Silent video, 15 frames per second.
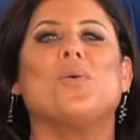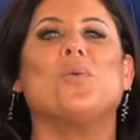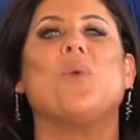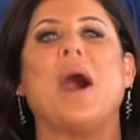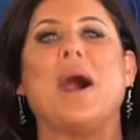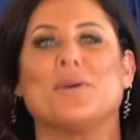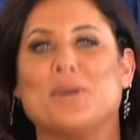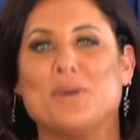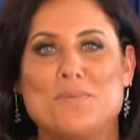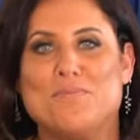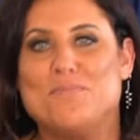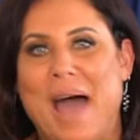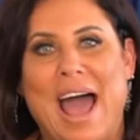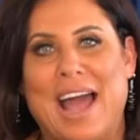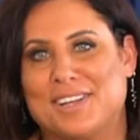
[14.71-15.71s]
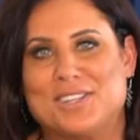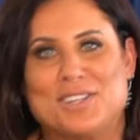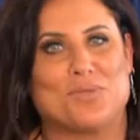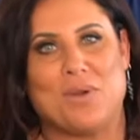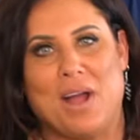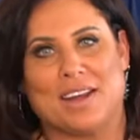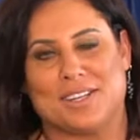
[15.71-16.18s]
Welcome back to the
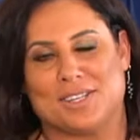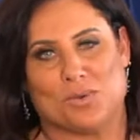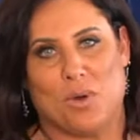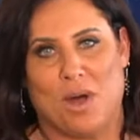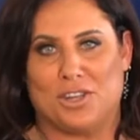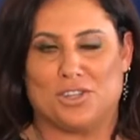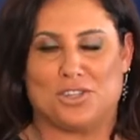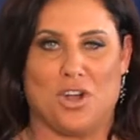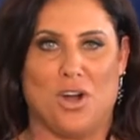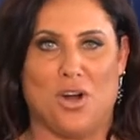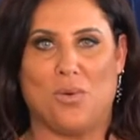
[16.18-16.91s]
Rhonda Swan Show.